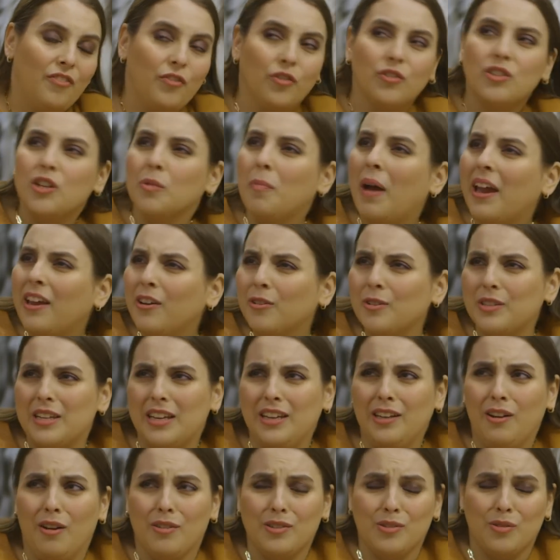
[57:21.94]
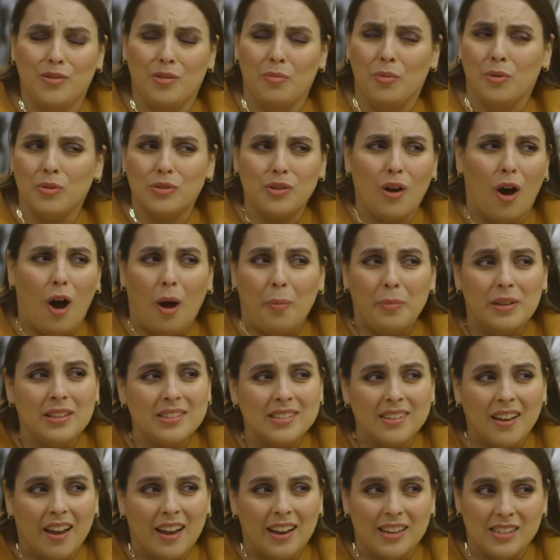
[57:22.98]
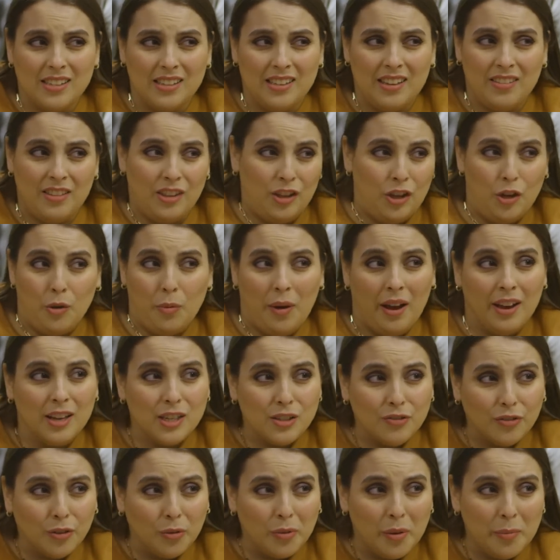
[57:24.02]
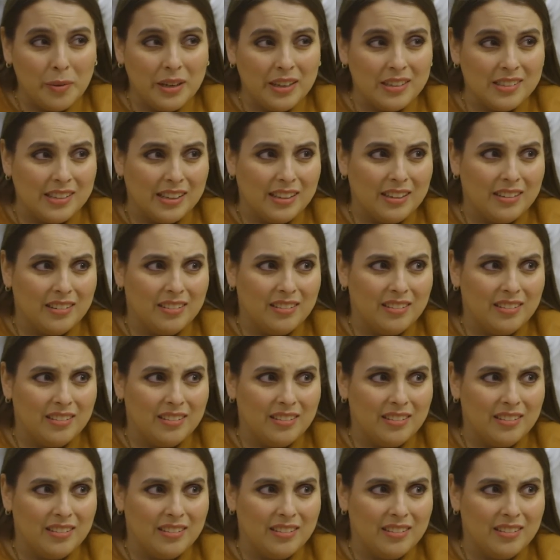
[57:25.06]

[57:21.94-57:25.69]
to my understanding, also the most common size in the U.S. for women is like